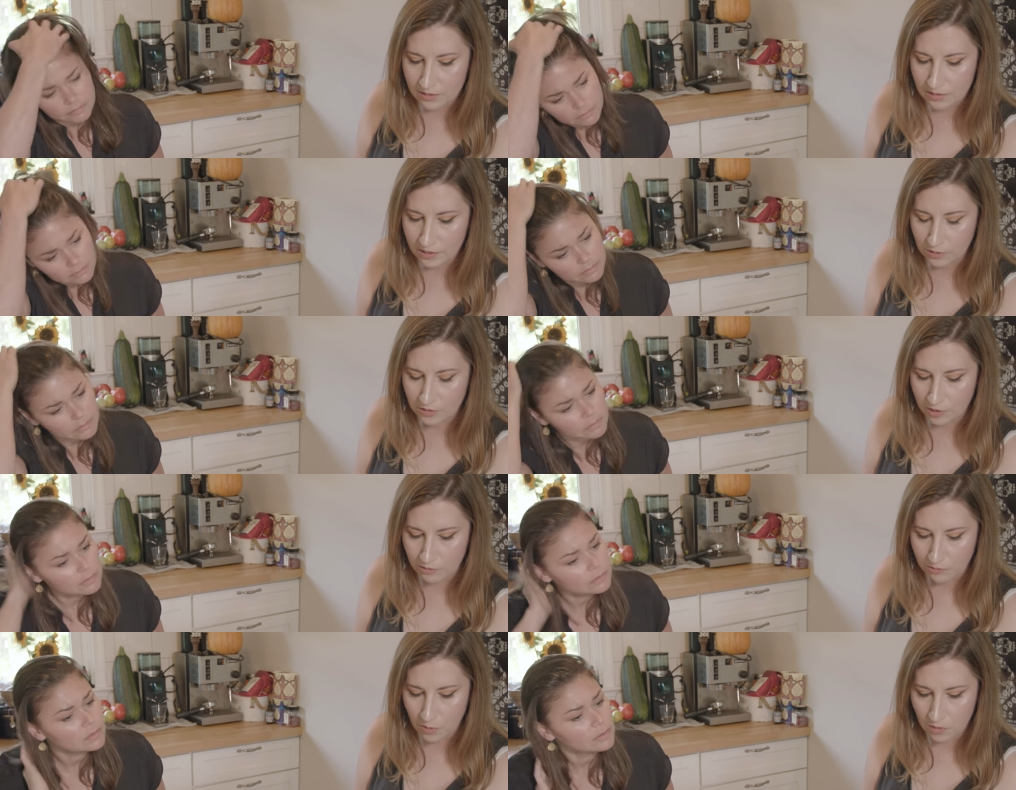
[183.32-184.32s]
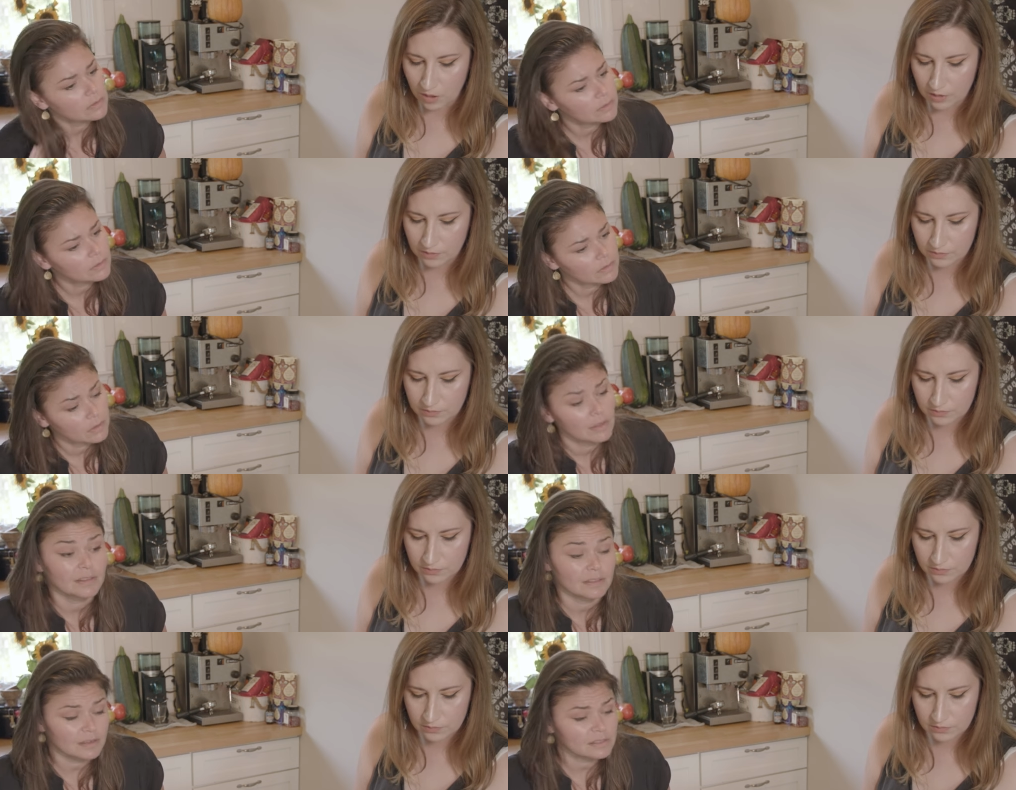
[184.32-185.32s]
Speaker 1: zero zero four.
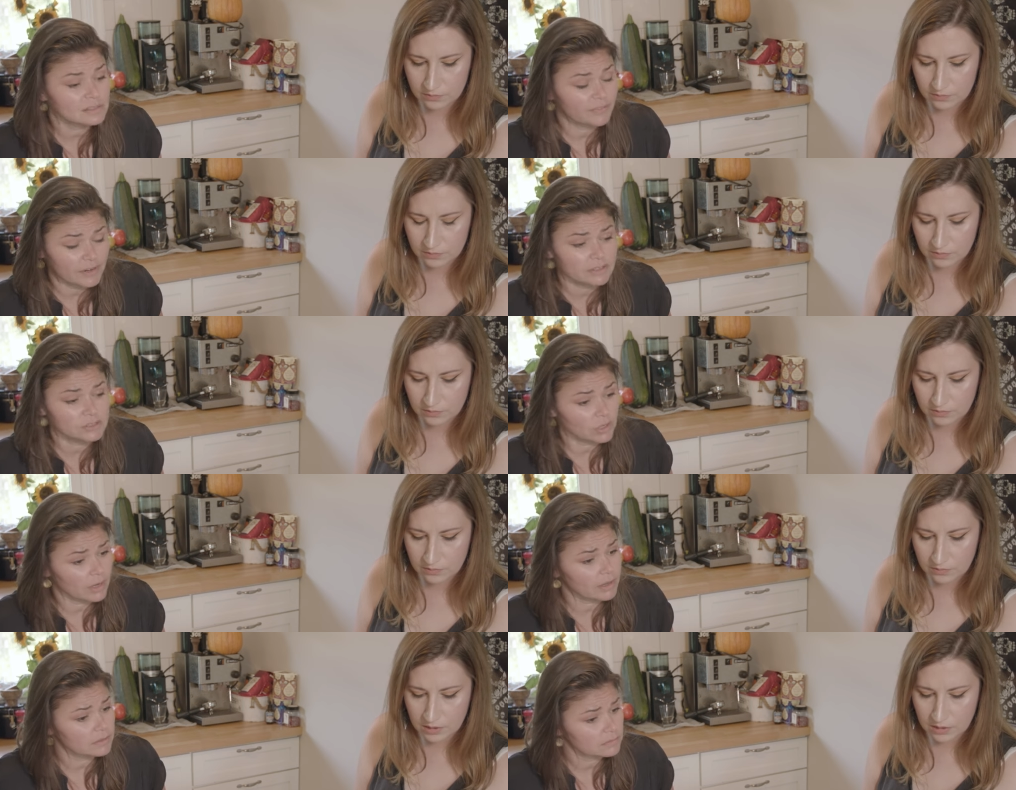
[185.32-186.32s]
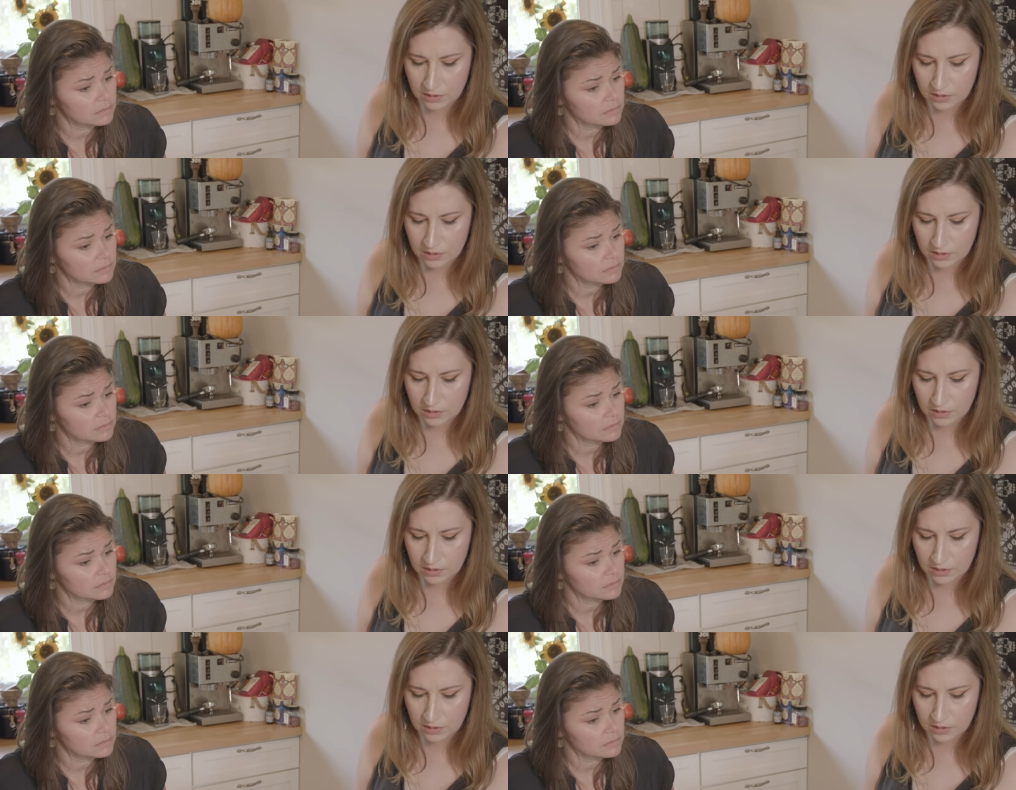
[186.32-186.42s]
Speaker 2: That is fairly dry